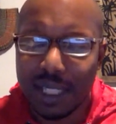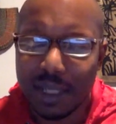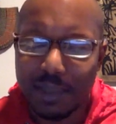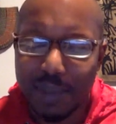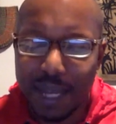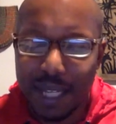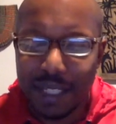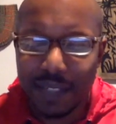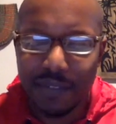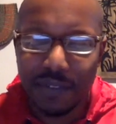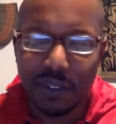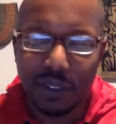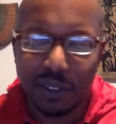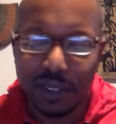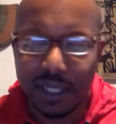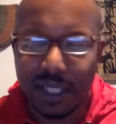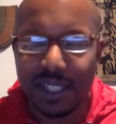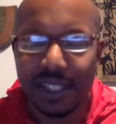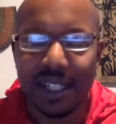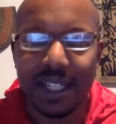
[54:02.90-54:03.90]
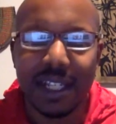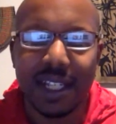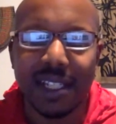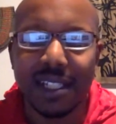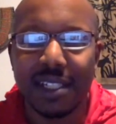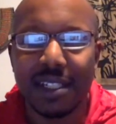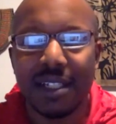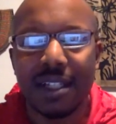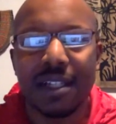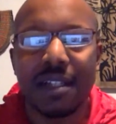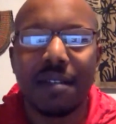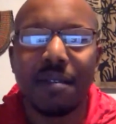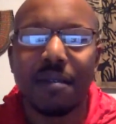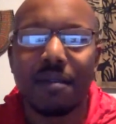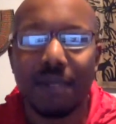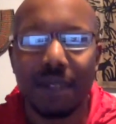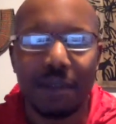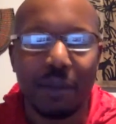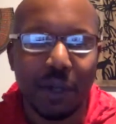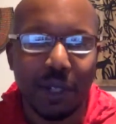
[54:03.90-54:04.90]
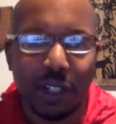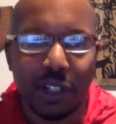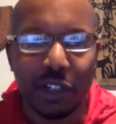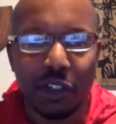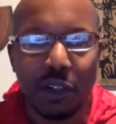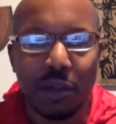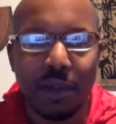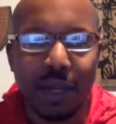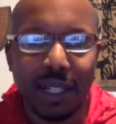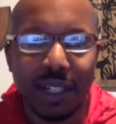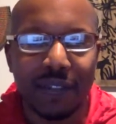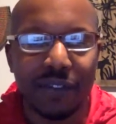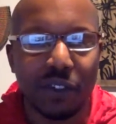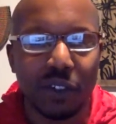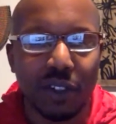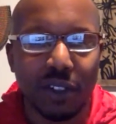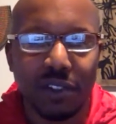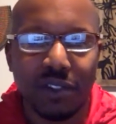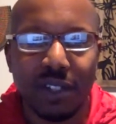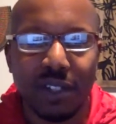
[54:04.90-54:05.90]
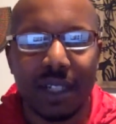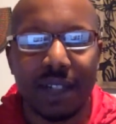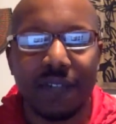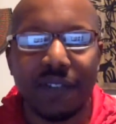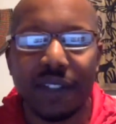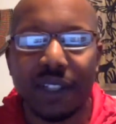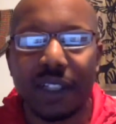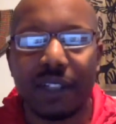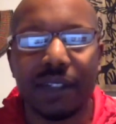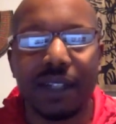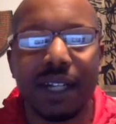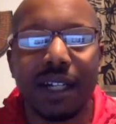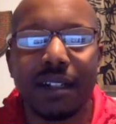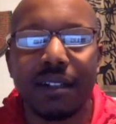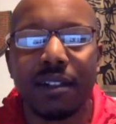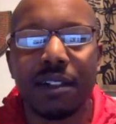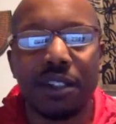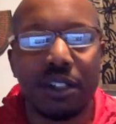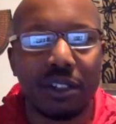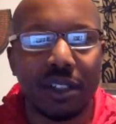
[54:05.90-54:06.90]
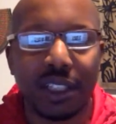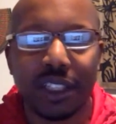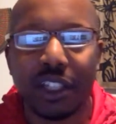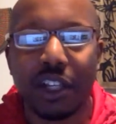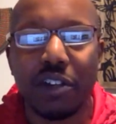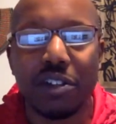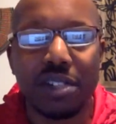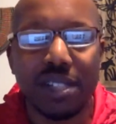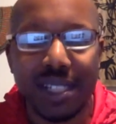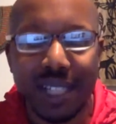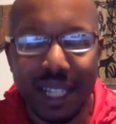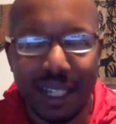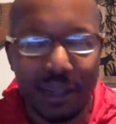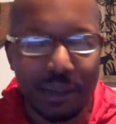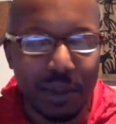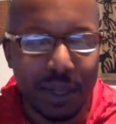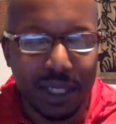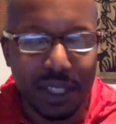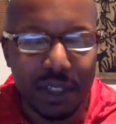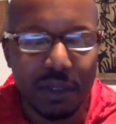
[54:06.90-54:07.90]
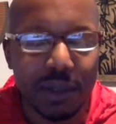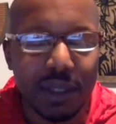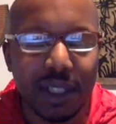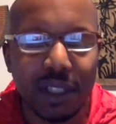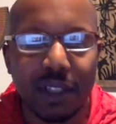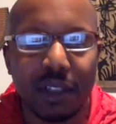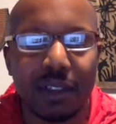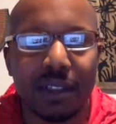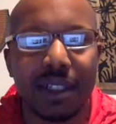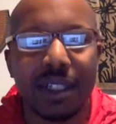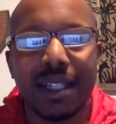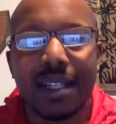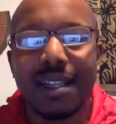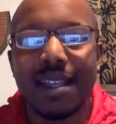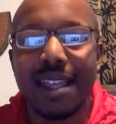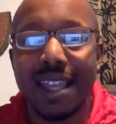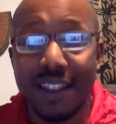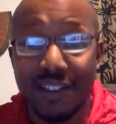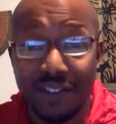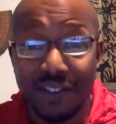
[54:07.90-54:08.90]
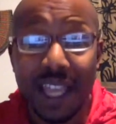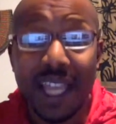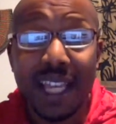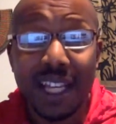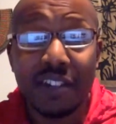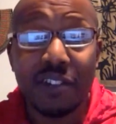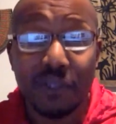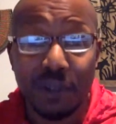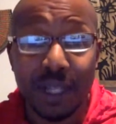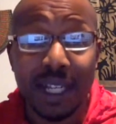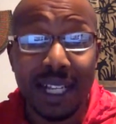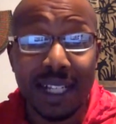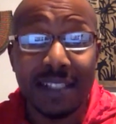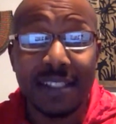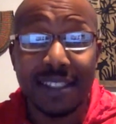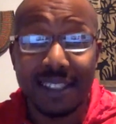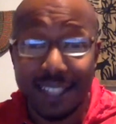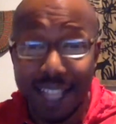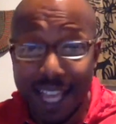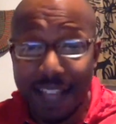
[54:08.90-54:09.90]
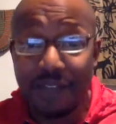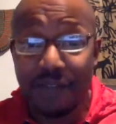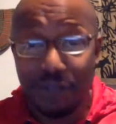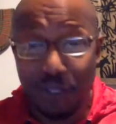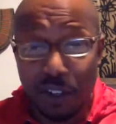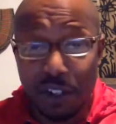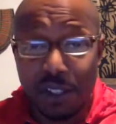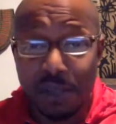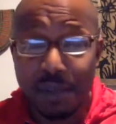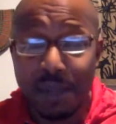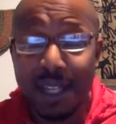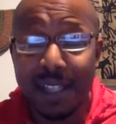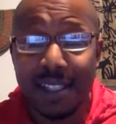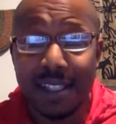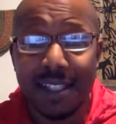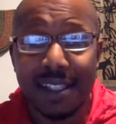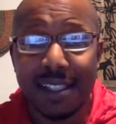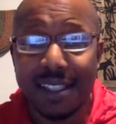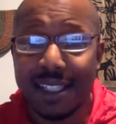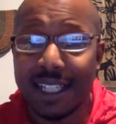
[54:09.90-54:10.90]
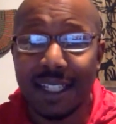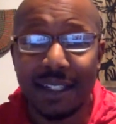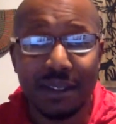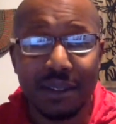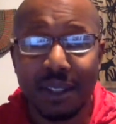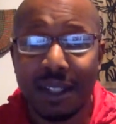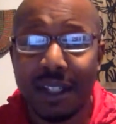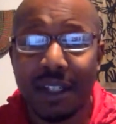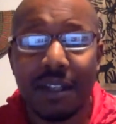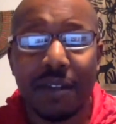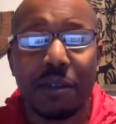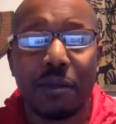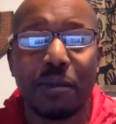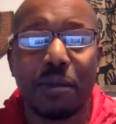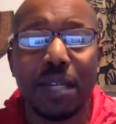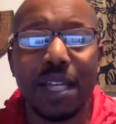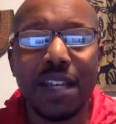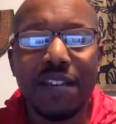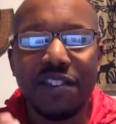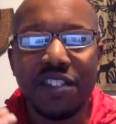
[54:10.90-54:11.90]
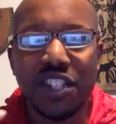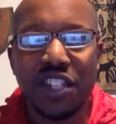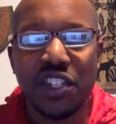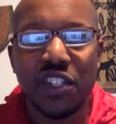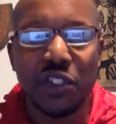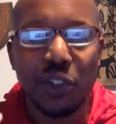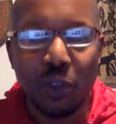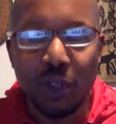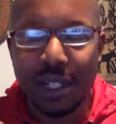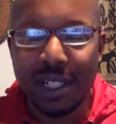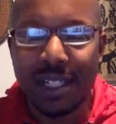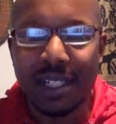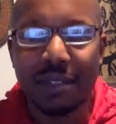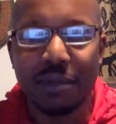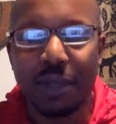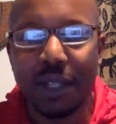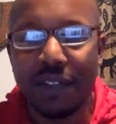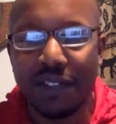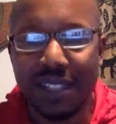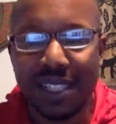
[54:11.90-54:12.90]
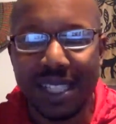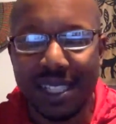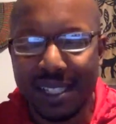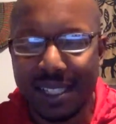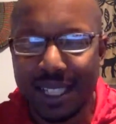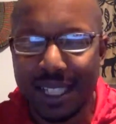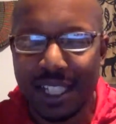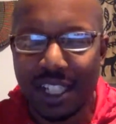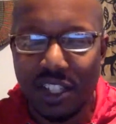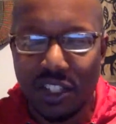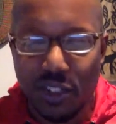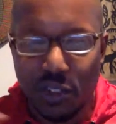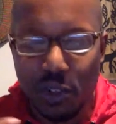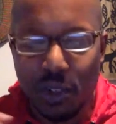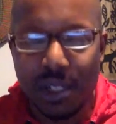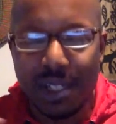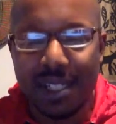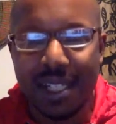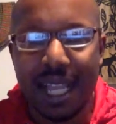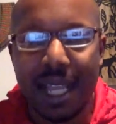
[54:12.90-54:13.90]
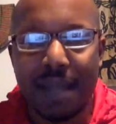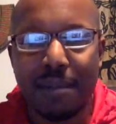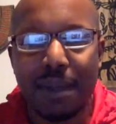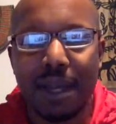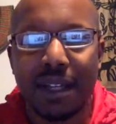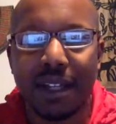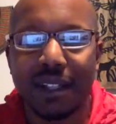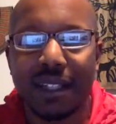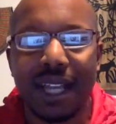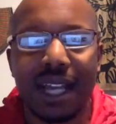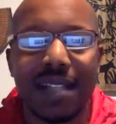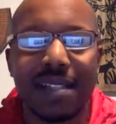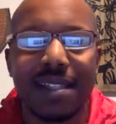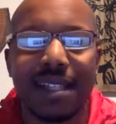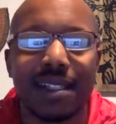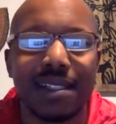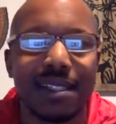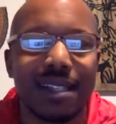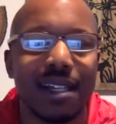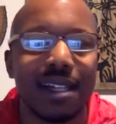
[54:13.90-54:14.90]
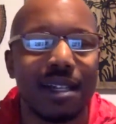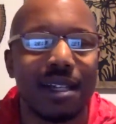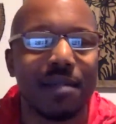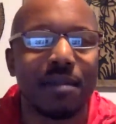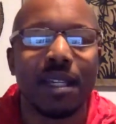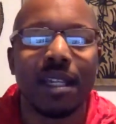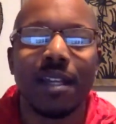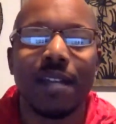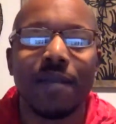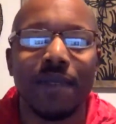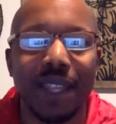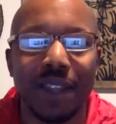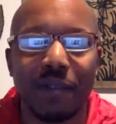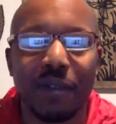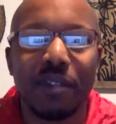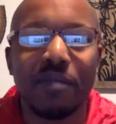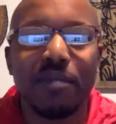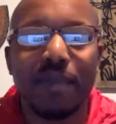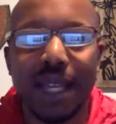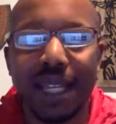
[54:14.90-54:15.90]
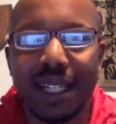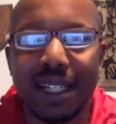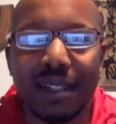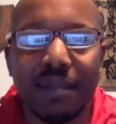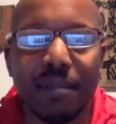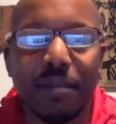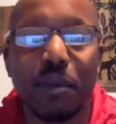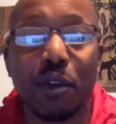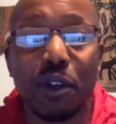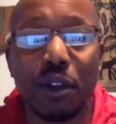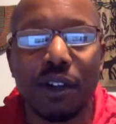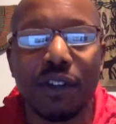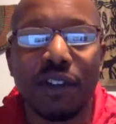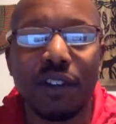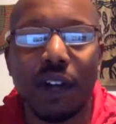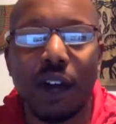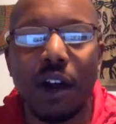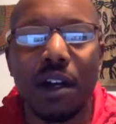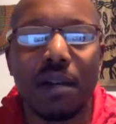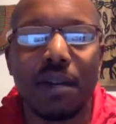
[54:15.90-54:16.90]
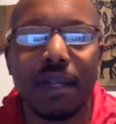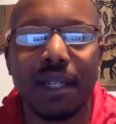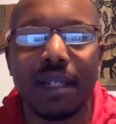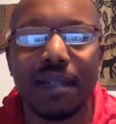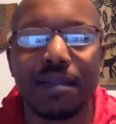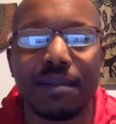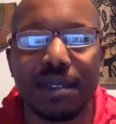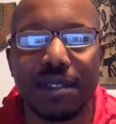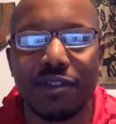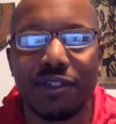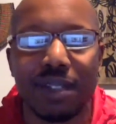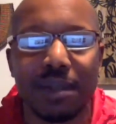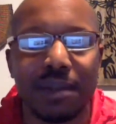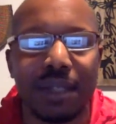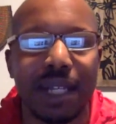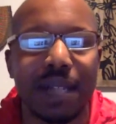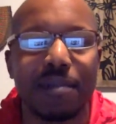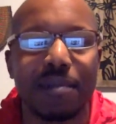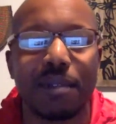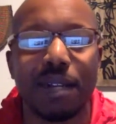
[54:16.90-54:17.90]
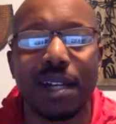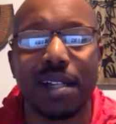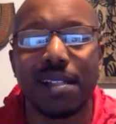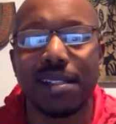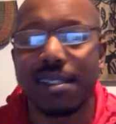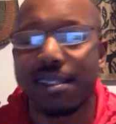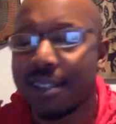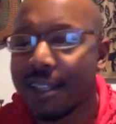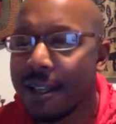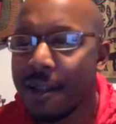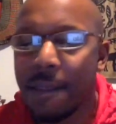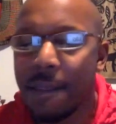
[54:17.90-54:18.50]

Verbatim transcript: this back and forth exchange, where you're going back and forth trying to figure out or negotiate what's going on. If they agree to that first message, then we've shortened, we've essentially shortened that amount of contact time, and we've made it more of an automated, streamlined process.